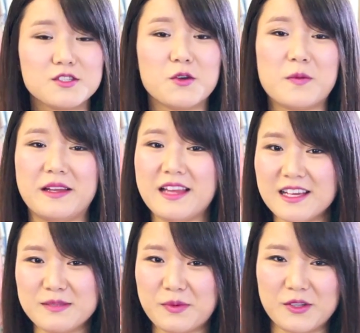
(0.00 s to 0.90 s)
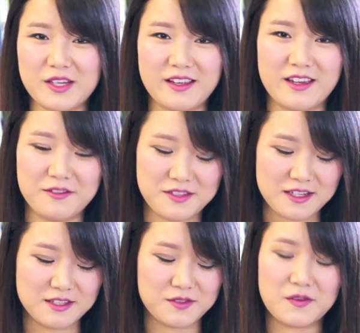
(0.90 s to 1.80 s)
So my last birthday gift
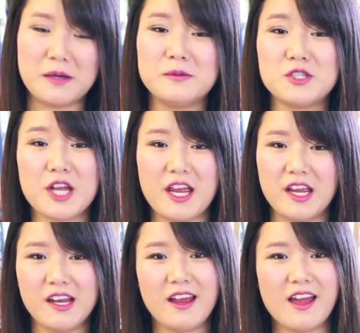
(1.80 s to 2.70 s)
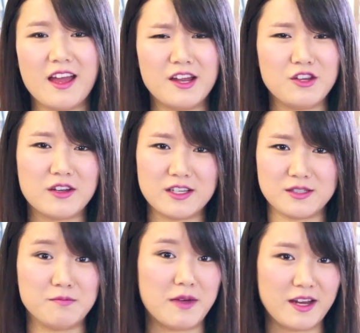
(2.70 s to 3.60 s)
is from Jane, and you
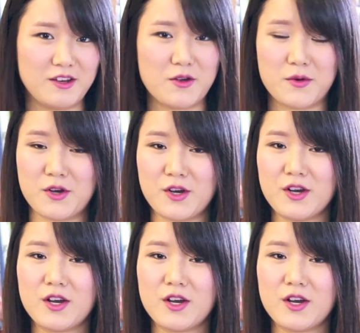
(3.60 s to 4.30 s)
guys might know her.